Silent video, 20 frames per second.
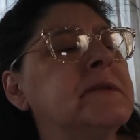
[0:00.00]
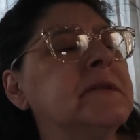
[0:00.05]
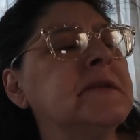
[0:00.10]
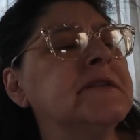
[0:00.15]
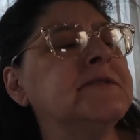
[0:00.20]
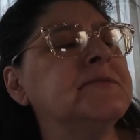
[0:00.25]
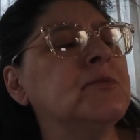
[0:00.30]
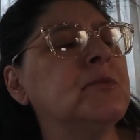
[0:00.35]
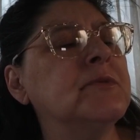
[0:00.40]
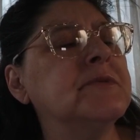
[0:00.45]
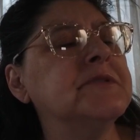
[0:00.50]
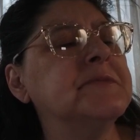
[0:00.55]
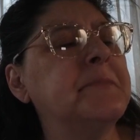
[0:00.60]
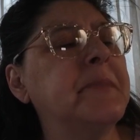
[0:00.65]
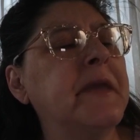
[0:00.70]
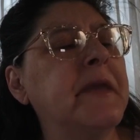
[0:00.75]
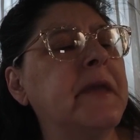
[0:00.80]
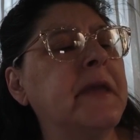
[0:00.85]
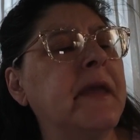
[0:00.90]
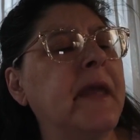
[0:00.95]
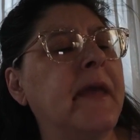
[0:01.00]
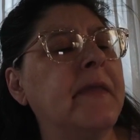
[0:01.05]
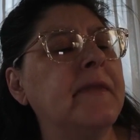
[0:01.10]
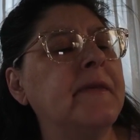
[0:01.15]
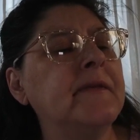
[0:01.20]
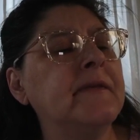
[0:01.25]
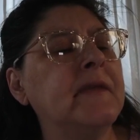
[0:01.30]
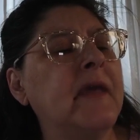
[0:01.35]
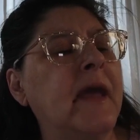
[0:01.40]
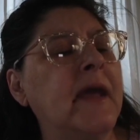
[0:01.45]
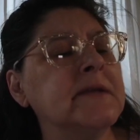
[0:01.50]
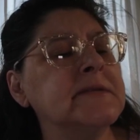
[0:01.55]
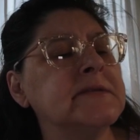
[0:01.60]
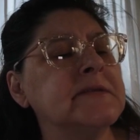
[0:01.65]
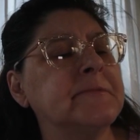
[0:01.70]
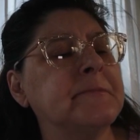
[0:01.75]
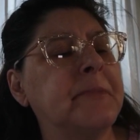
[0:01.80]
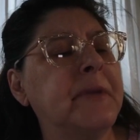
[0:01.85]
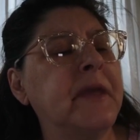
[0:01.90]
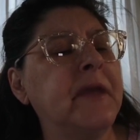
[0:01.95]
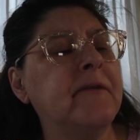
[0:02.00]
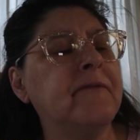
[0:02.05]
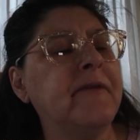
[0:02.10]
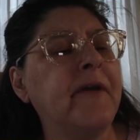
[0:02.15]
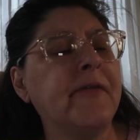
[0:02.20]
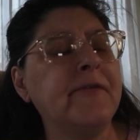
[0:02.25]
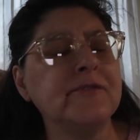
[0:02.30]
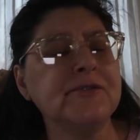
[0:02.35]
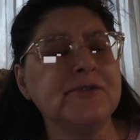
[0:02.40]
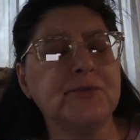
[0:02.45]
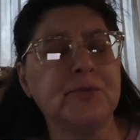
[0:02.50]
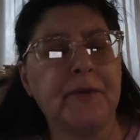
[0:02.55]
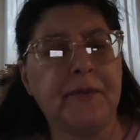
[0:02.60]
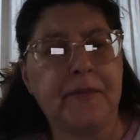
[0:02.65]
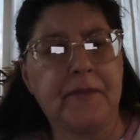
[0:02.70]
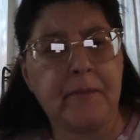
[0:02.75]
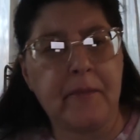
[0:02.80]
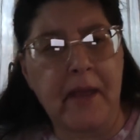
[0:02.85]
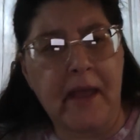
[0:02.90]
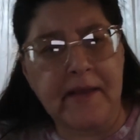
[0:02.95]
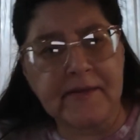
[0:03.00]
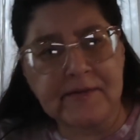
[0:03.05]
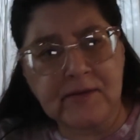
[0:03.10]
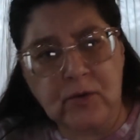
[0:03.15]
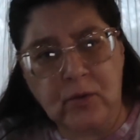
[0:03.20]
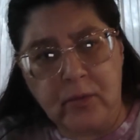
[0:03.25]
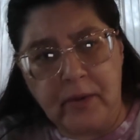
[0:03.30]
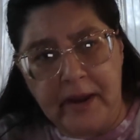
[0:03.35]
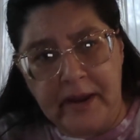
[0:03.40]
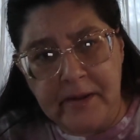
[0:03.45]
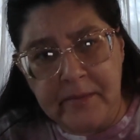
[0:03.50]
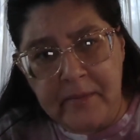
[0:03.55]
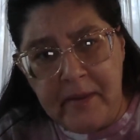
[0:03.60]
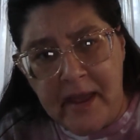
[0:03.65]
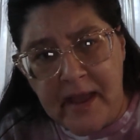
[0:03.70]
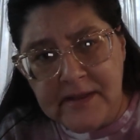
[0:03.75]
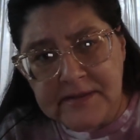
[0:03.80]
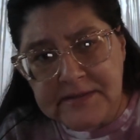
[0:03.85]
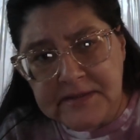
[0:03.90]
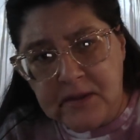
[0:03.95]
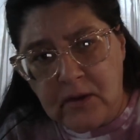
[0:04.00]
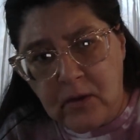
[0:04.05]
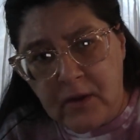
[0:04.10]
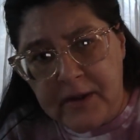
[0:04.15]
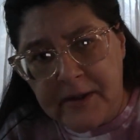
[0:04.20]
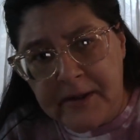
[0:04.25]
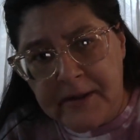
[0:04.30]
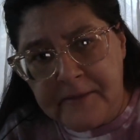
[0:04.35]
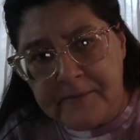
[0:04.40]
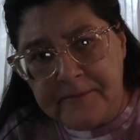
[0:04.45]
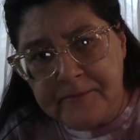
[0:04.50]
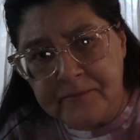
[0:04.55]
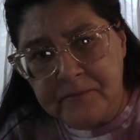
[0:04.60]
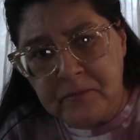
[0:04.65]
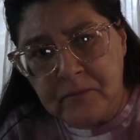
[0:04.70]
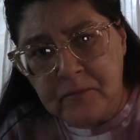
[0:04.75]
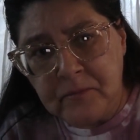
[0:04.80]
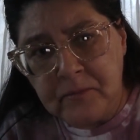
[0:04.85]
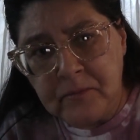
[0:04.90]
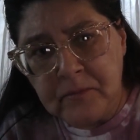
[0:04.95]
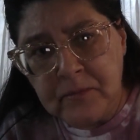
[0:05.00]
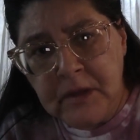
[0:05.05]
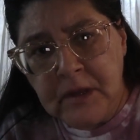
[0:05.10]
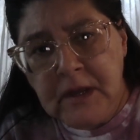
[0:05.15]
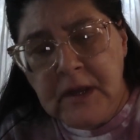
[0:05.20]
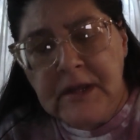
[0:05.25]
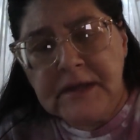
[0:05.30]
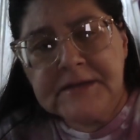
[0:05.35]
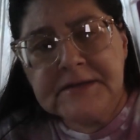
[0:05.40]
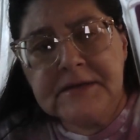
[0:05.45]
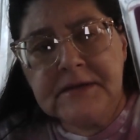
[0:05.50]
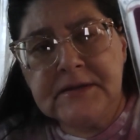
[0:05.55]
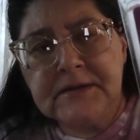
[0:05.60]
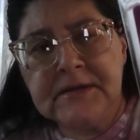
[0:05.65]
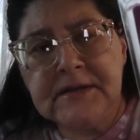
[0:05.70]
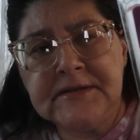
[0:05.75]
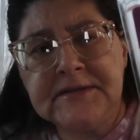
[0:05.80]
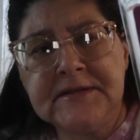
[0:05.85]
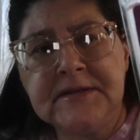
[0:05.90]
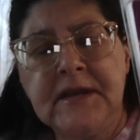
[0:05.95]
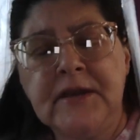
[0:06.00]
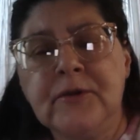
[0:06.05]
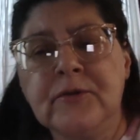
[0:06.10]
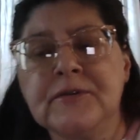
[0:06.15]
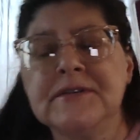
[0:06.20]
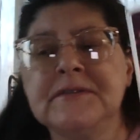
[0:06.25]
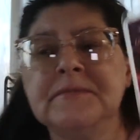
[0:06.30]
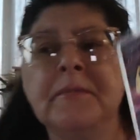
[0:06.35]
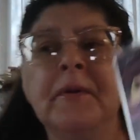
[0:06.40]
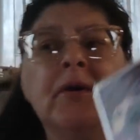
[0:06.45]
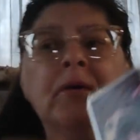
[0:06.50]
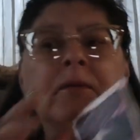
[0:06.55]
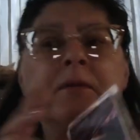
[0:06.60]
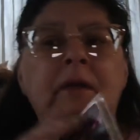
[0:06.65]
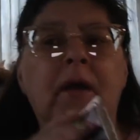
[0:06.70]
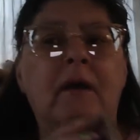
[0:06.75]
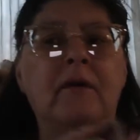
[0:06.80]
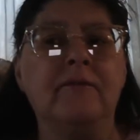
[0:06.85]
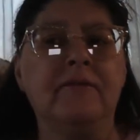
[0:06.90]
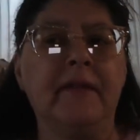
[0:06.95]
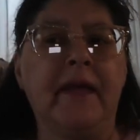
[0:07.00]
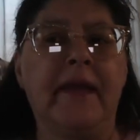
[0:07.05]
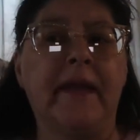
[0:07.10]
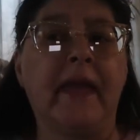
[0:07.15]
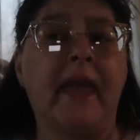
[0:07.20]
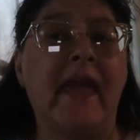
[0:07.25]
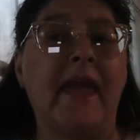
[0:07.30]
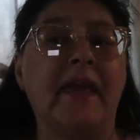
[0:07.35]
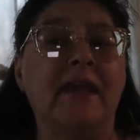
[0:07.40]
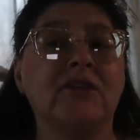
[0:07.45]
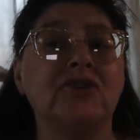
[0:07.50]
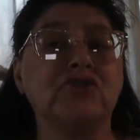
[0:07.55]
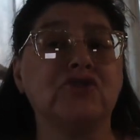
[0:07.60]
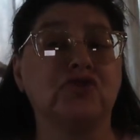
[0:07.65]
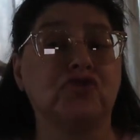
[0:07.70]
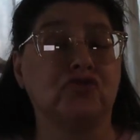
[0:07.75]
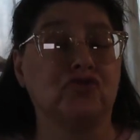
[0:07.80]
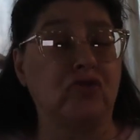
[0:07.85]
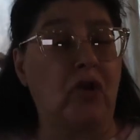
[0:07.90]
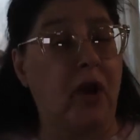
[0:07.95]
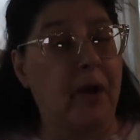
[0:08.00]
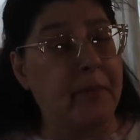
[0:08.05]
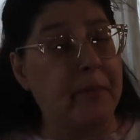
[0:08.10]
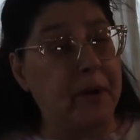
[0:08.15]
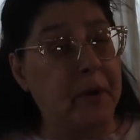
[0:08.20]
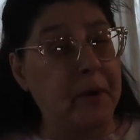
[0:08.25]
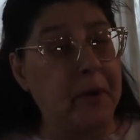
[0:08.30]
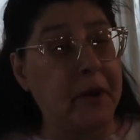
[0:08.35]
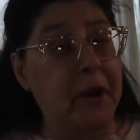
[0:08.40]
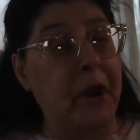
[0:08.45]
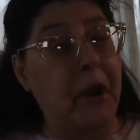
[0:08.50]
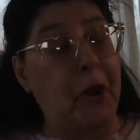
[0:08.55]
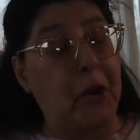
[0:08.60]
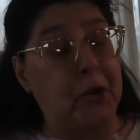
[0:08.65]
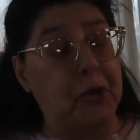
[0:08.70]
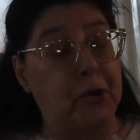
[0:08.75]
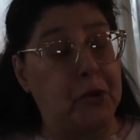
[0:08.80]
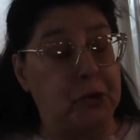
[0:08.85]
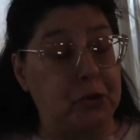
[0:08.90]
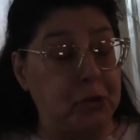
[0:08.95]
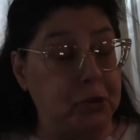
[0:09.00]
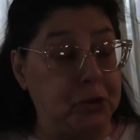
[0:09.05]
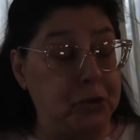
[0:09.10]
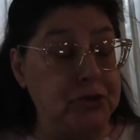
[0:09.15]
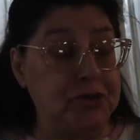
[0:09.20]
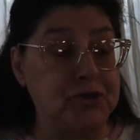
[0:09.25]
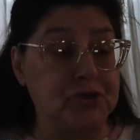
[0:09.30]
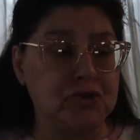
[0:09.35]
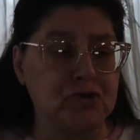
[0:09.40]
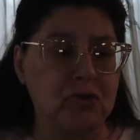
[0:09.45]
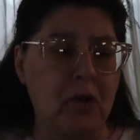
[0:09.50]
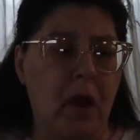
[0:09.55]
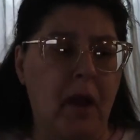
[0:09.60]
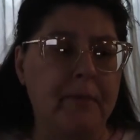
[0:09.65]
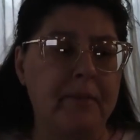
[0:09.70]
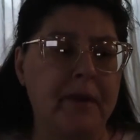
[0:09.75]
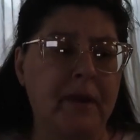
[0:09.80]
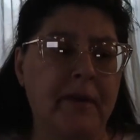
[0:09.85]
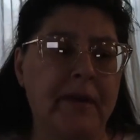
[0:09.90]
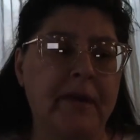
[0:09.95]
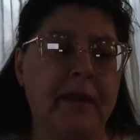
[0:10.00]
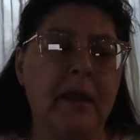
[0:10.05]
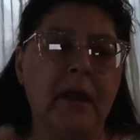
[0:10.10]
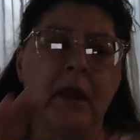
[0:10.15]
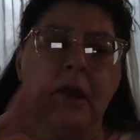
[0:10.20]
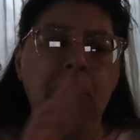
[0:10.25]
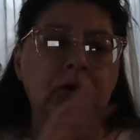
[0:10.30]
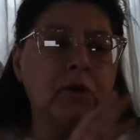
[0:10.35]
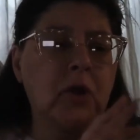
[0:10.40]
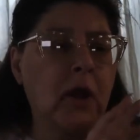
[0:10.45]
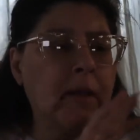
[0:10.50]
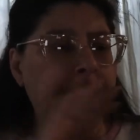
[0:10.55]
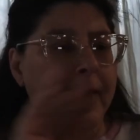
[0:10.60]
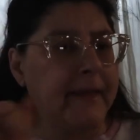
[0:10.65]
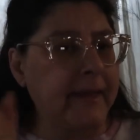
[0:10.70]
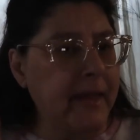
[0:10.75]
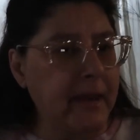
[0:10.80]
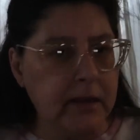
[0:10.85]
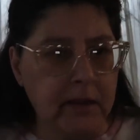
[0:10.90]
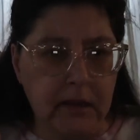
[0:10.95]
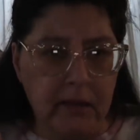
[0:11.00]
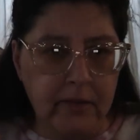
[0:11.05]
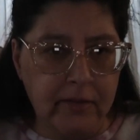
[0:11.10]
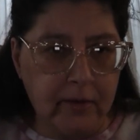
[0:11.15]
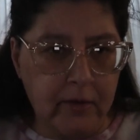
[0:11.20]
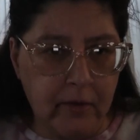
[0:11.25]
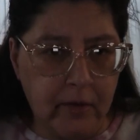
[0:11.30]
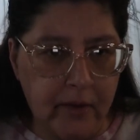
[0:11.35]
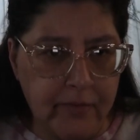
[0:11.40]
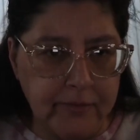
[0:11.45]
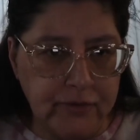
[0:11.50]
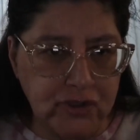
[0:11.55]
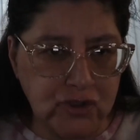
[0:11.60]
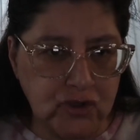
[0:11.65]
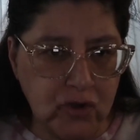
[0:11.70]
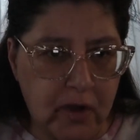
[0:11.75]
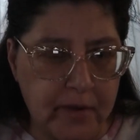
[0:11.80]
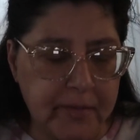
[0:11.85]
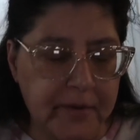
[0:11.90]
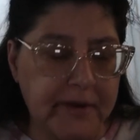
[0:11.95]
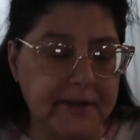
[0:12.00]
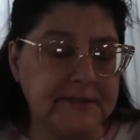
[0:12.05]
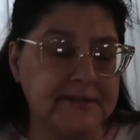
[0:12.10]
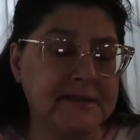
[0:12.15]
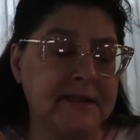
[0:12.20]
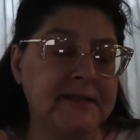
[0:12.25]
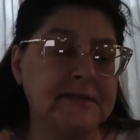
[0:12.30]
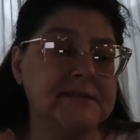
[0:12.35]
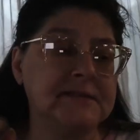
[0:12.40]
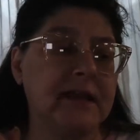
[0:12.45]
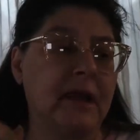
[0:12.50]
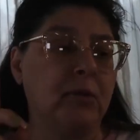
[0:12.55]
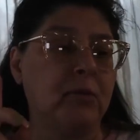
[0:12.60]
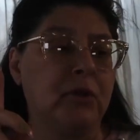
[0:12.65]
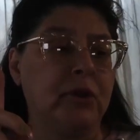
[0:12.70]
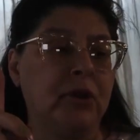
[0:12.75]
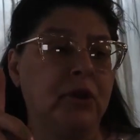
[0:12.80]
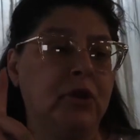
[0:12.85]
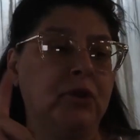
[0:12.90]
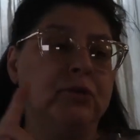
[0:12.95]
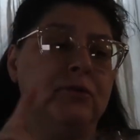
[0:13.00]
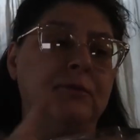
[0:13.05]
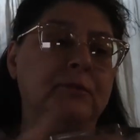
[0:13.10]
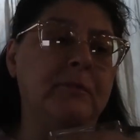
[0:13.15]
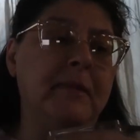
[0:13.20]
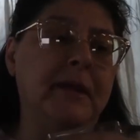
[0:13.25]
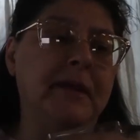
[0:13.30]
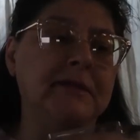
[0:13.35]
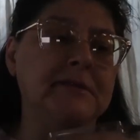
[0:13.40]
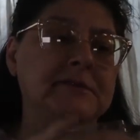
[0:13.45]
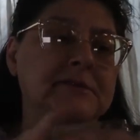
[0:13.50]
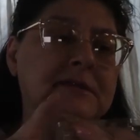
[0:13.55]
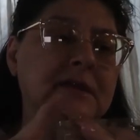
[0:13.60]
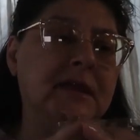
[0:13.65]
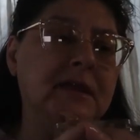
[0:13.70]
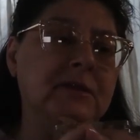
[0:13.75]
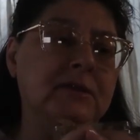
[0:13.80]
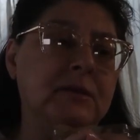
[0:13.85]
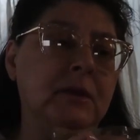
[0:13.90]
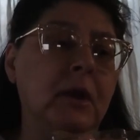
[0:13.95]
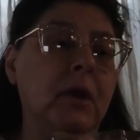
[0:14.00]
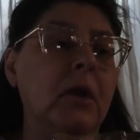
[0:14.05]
in this one was pink, and this has the pink feathers with the masquerade mask on it. This here smelled of like a strawberry, a good strawberry, not like any of their other strawberry scents that would include Mainstay,